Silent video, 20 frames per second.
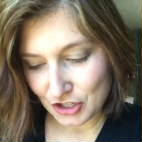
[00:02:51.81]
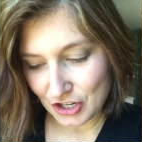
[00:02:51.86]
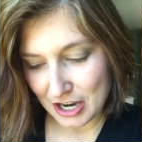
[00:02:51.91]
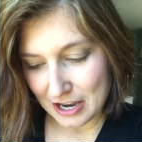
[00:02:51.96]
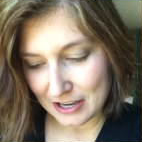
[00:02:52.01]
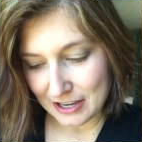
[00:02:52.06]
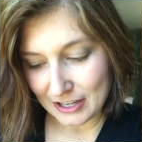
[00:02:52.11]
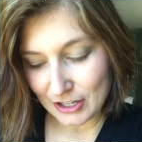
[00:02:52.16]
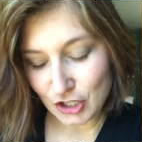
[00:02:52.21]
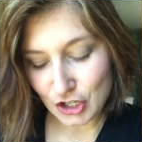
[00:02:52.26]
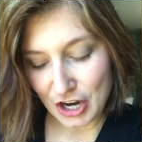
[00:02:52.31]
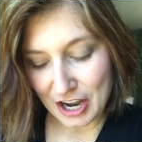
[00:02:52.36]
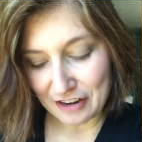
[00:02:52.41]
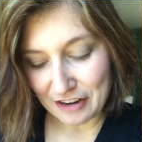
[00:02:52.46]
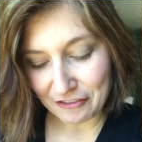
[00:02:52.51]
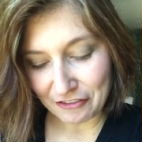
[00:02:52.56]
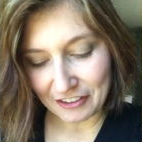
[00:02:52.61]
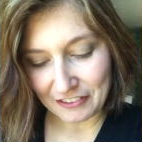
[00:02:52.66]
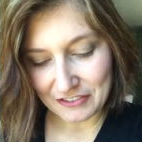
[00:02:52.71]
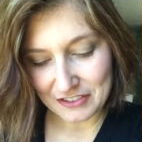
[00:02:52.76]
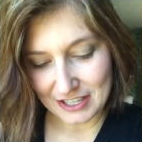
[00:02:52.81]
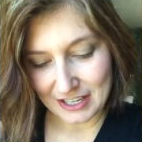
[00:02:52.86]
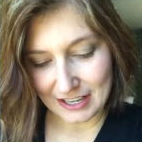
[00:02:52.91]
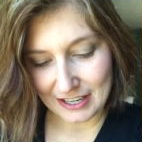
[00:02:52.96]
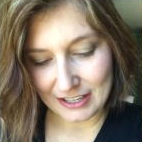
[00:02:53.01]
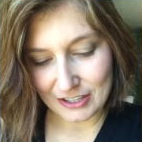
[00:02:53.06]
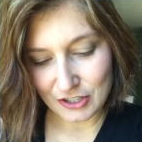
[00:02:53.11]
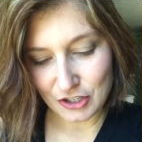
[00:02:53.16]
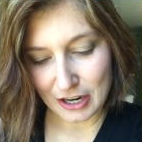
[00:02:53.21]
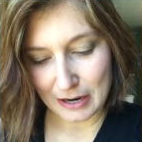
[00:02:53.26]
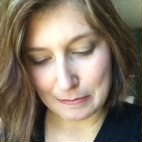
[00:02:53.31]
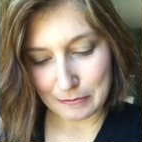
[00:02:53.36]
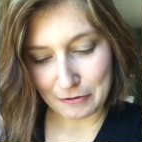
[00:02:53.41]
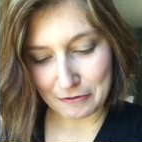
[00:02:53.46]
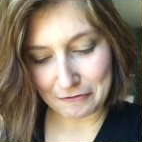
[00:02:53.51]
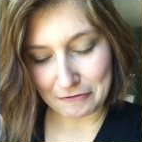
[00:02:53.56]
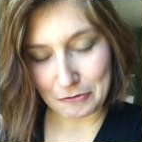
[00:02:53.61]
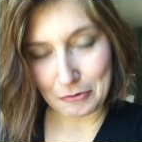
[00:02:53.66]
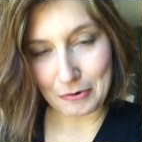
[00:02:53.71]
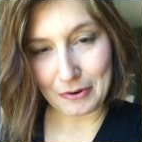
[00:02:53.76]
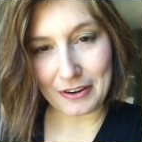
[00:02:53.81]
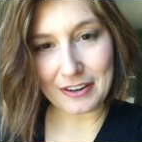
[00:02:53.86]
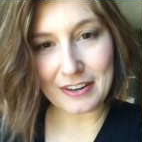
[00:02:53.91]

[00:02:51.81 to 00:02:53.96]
uh, John 15, chapter 4.